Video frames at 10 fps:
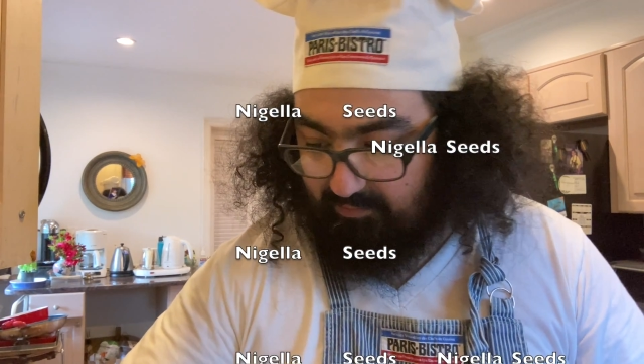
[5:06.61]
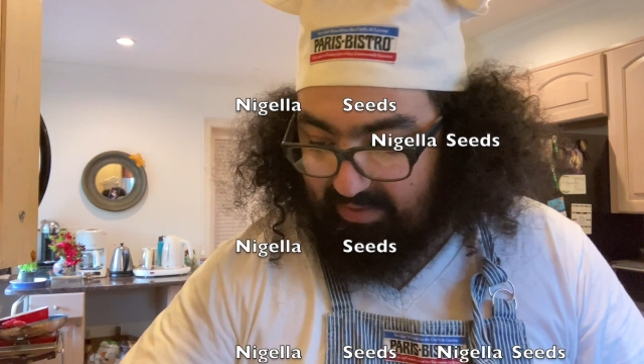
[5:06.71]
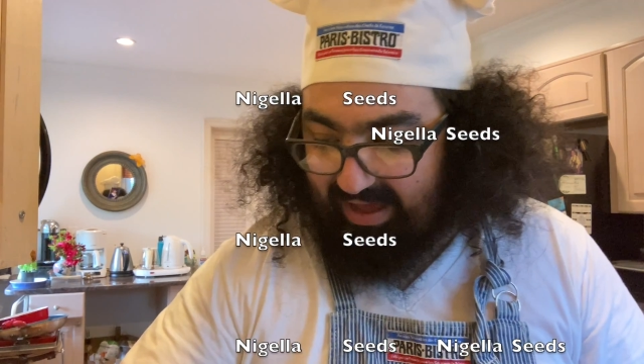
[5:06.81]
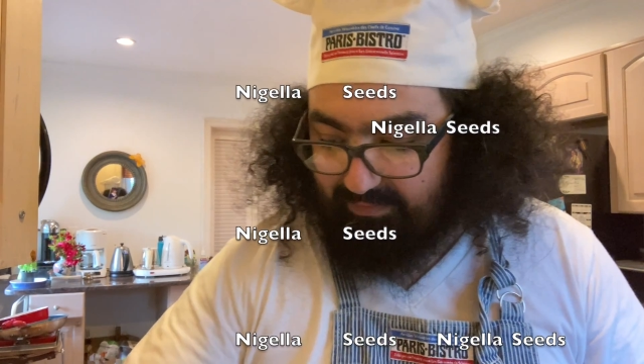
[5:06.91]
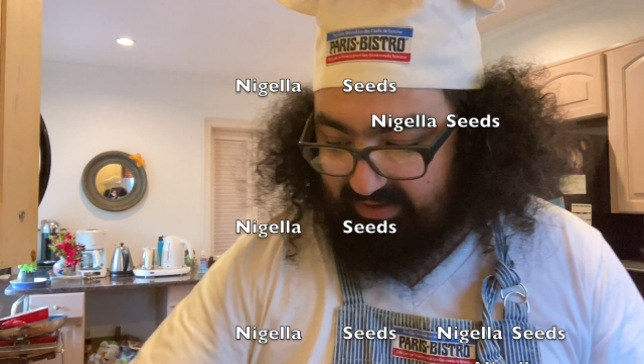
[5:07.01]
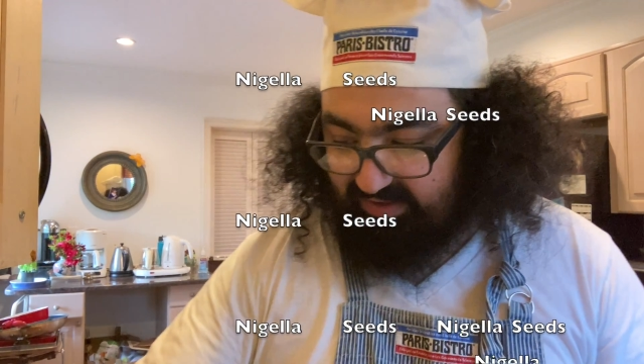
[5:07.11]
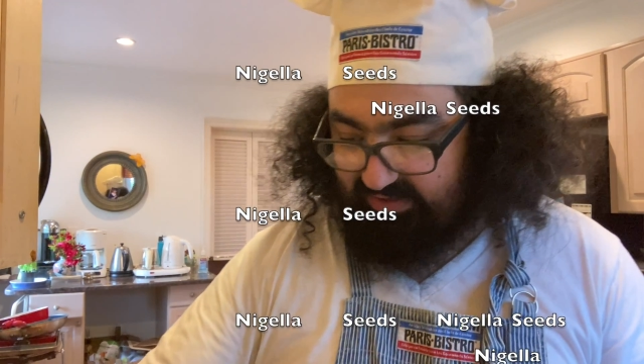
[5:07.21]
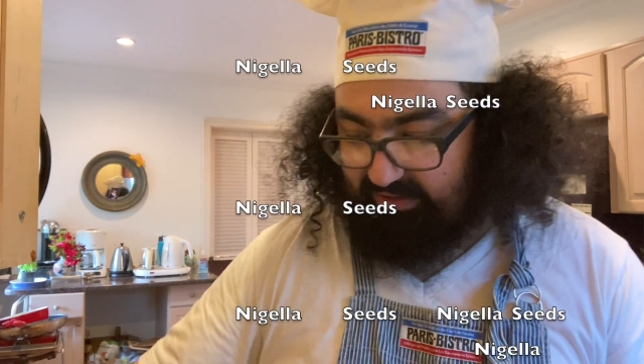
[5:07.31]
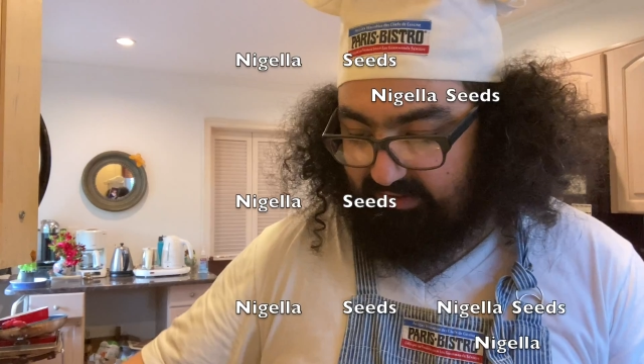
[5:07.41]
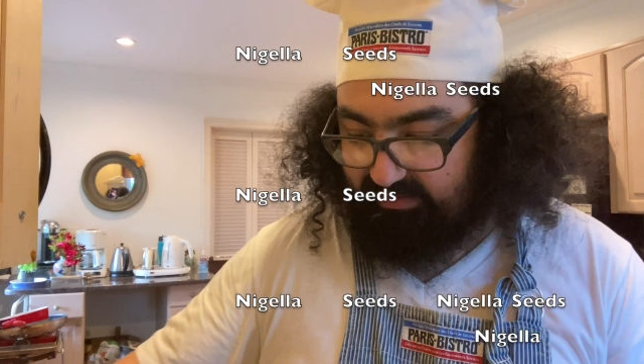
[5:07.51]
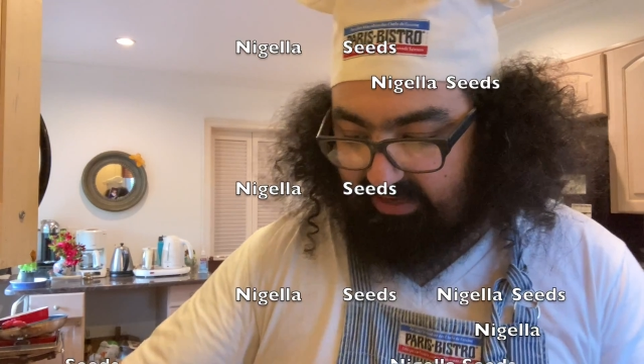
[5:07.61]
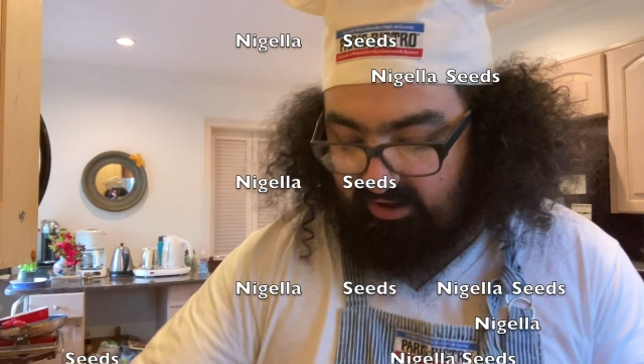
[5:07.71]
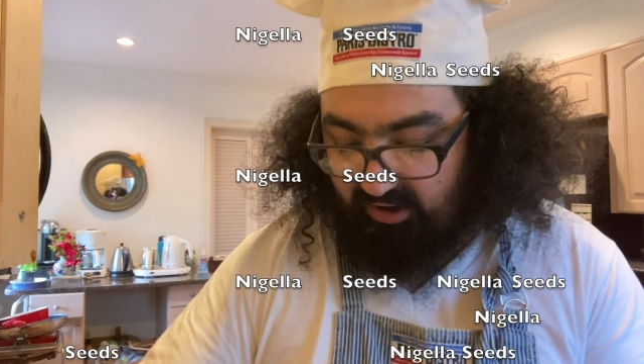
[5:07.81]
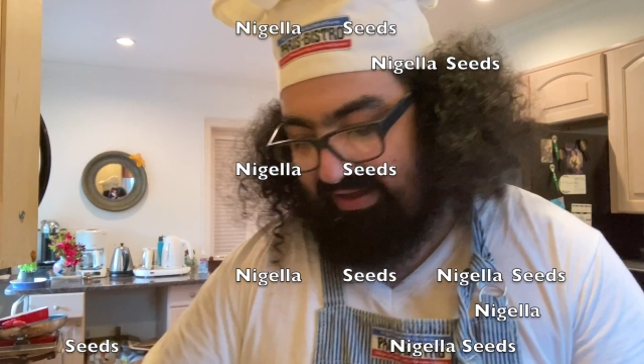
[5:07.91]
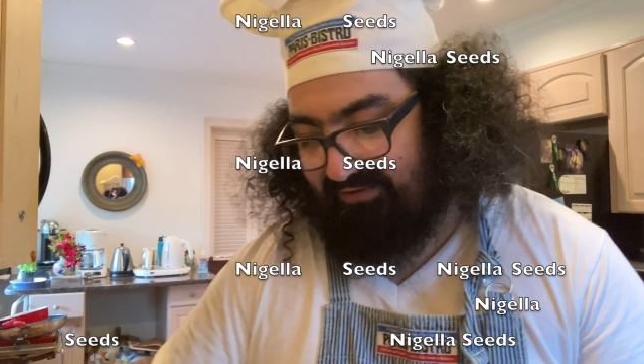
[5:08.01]
poppy seeds
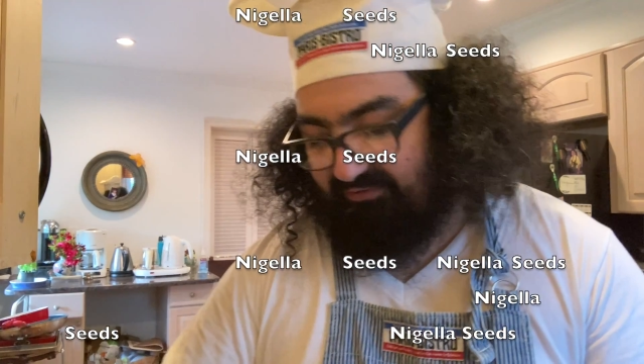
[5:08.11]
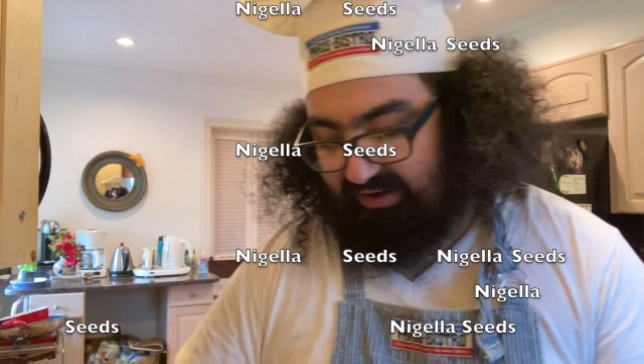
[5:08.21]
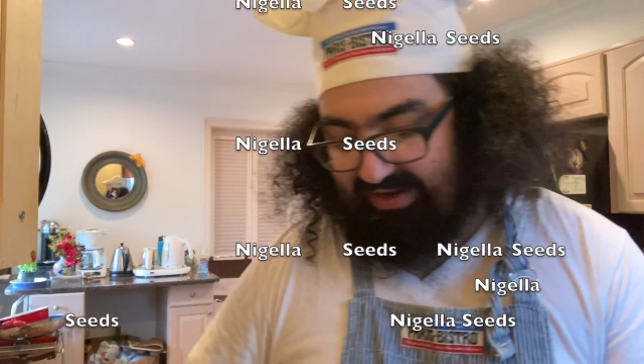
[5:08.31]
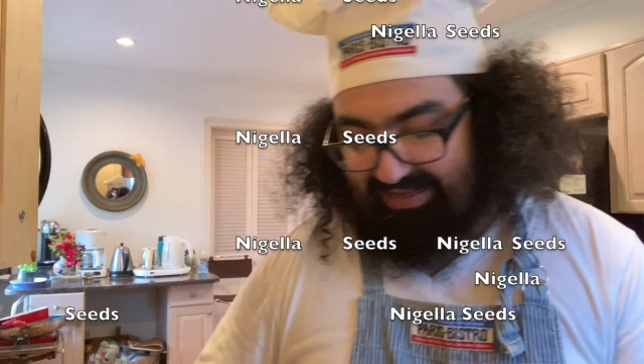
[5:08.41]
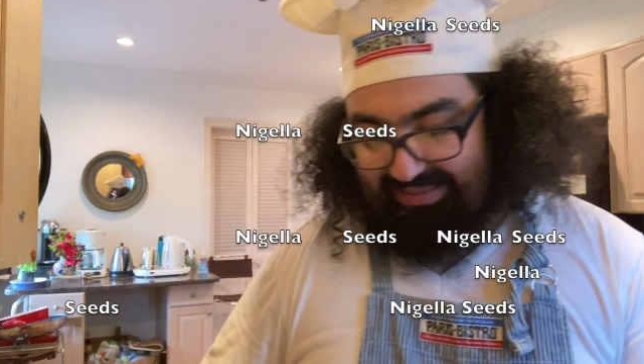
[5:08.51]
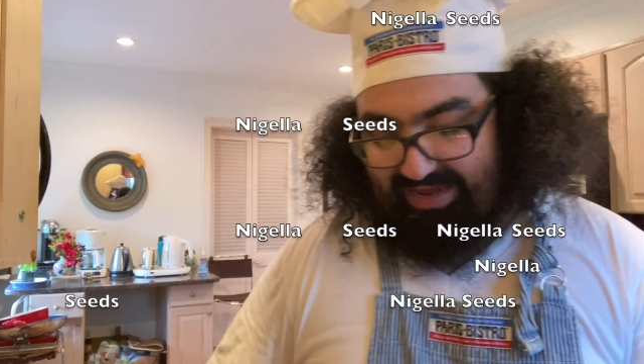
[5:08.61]
here. I forget the